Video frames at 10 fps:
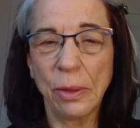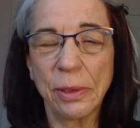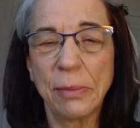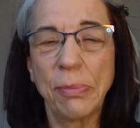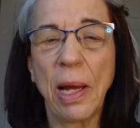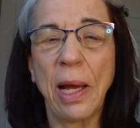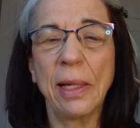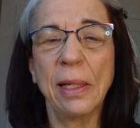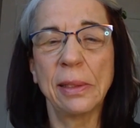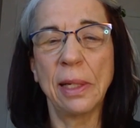looked
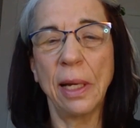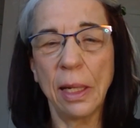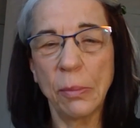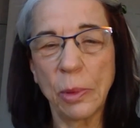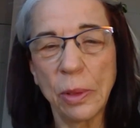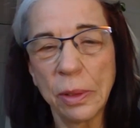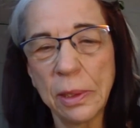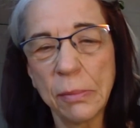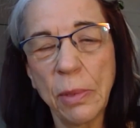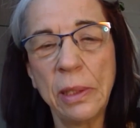back in time and
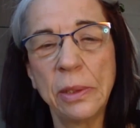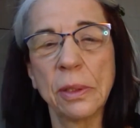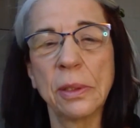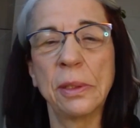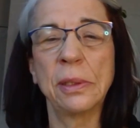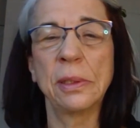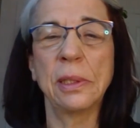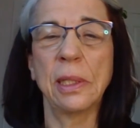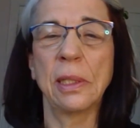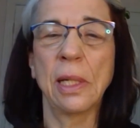looked at my
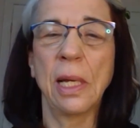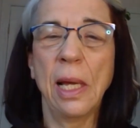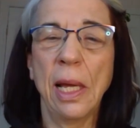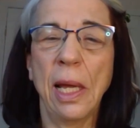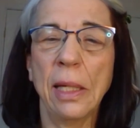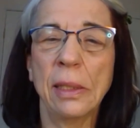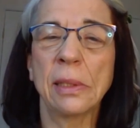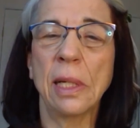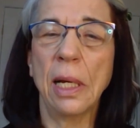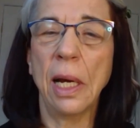journals,
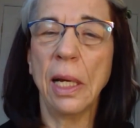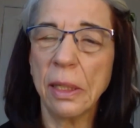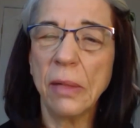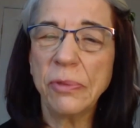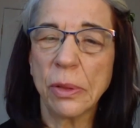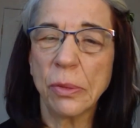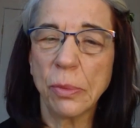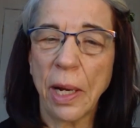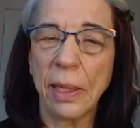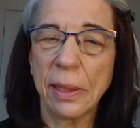and I love to
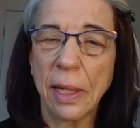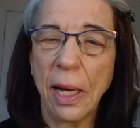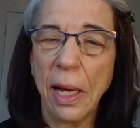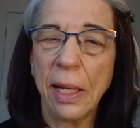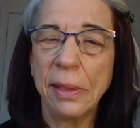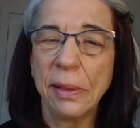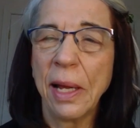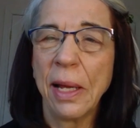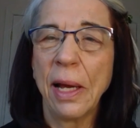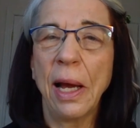write. I
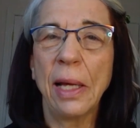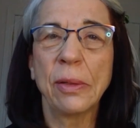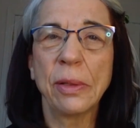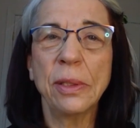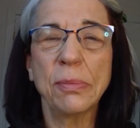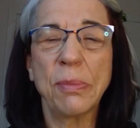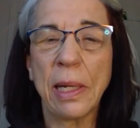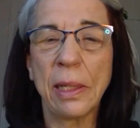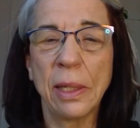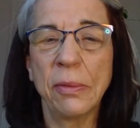learned
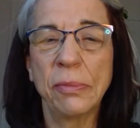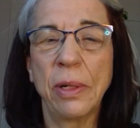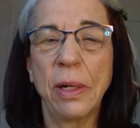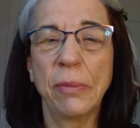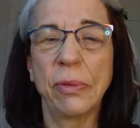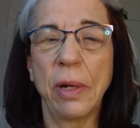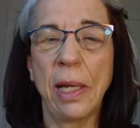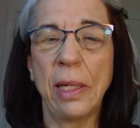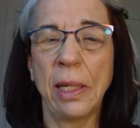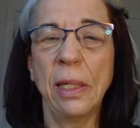my love of
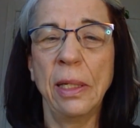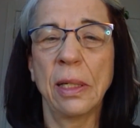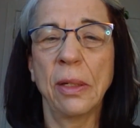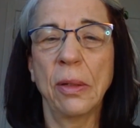writing